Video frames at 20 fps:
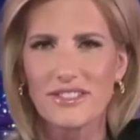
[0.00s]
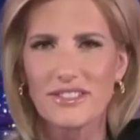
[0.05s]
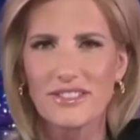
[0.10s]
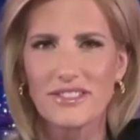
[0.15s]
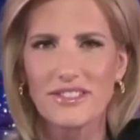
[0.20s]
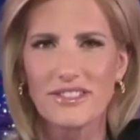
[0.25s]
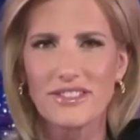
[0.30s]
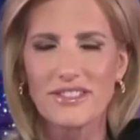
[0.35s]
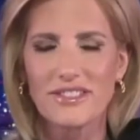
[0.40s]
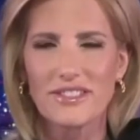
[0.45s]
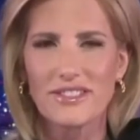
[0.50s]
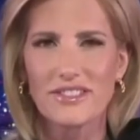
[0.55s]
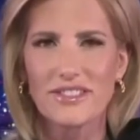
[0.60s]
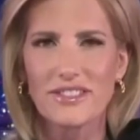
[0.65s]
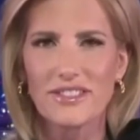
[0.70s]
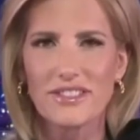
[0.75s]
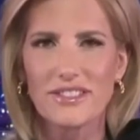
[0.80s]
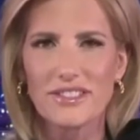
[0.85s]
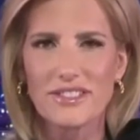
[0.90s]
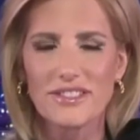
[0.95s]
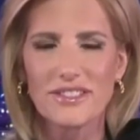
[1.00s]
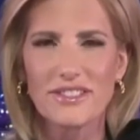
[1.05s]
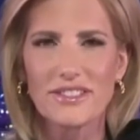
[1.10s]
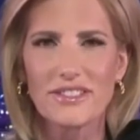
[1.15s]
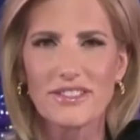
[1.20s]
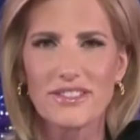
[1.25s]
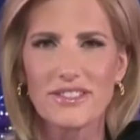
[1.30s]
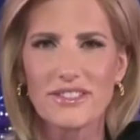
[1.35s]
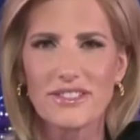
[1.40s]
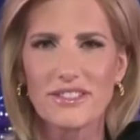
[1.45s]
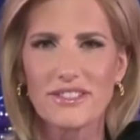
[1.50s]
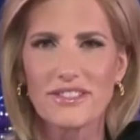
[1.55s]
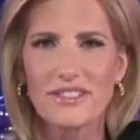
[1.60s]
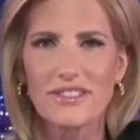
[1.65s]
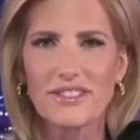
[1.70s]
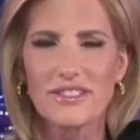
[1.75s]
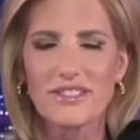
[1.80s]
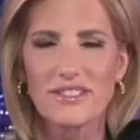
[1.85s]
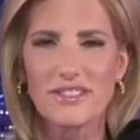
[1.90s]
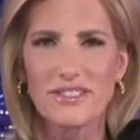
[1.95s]

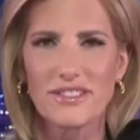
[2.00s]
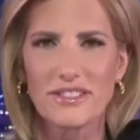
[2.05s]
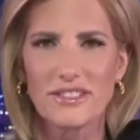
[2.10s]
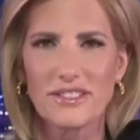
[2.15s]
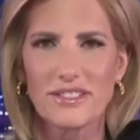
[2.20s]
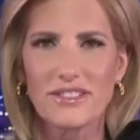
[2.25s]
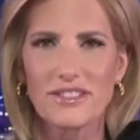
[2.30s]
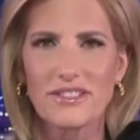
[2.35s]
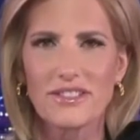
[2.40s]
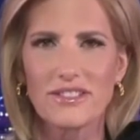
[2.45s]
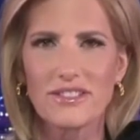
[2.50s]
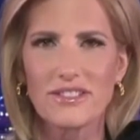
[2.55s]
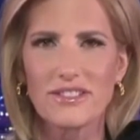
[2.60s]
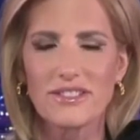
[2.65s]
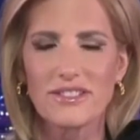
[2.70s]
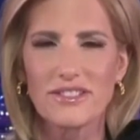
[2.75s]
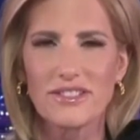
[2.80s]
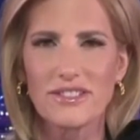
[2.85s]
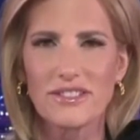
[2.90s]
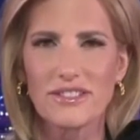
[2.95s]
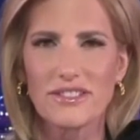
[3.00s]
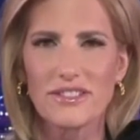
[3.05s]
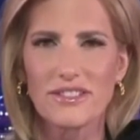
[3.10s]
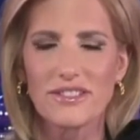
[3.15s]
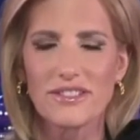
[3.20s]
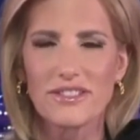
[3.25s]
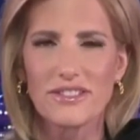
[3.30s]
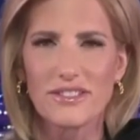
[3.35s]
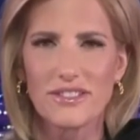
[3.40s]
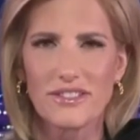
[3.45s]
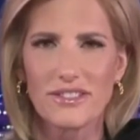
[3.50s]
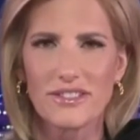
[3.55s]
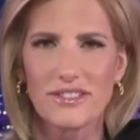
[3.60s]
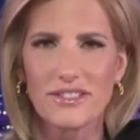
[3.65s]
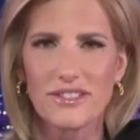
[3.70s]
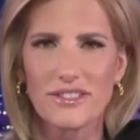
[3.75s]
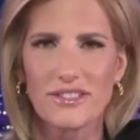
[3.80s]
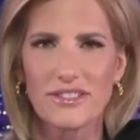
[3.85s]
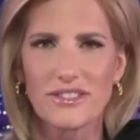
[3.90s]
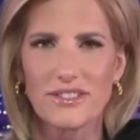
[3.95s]

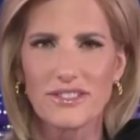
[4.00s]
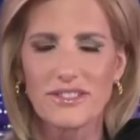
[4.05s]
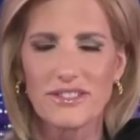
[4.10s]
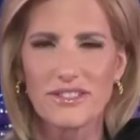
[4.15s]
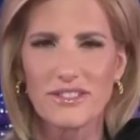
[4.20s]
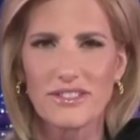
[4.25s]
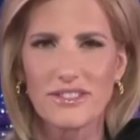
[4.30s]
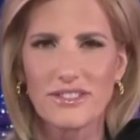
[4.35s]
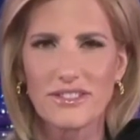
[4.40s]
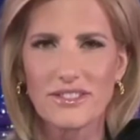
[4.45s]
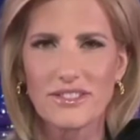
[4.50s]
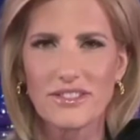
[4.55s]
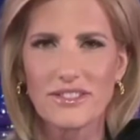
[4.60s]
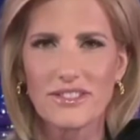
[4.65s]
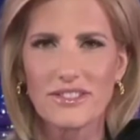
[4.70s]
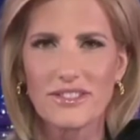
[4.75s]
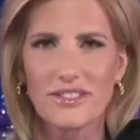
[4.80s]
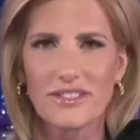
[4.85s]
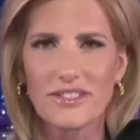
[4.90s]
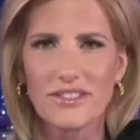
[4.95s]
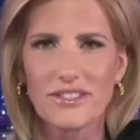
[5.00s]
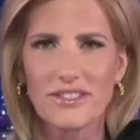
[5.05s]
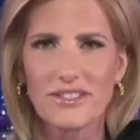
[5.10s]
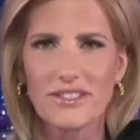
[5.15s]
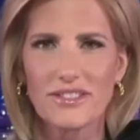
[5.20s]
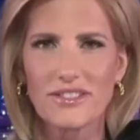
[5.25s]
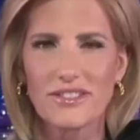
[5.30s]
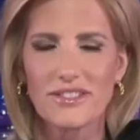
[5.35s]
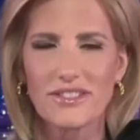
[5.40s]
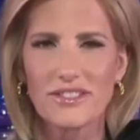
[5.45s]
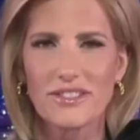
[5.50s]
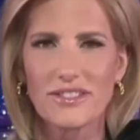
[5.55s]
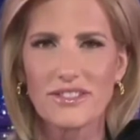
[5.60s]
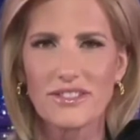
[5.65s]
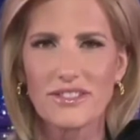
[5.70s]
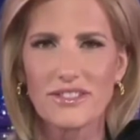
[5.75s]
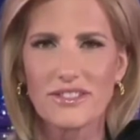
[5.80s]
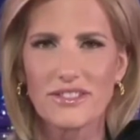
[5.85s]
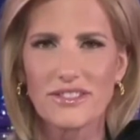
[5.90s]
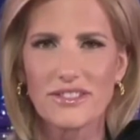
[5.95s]

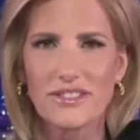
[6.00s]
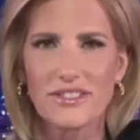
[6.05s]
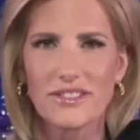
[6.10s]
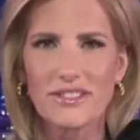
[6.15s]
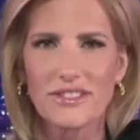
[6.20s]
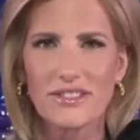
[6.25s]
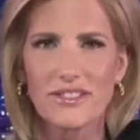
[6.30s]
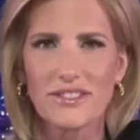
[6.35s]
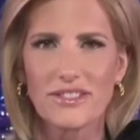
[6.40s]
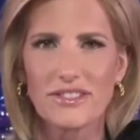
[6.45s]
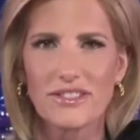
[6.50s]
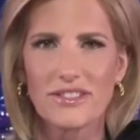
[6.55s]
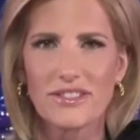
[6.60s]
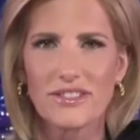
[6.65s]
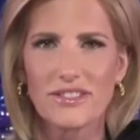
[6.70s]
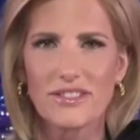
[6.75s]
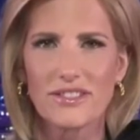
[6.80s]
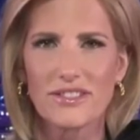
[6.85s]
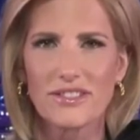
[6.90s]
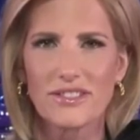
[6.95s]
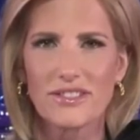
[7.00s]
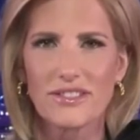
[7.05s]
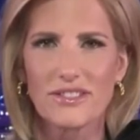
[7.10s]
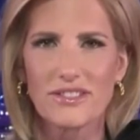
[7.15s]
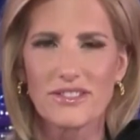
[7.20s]
This person isn't speaking.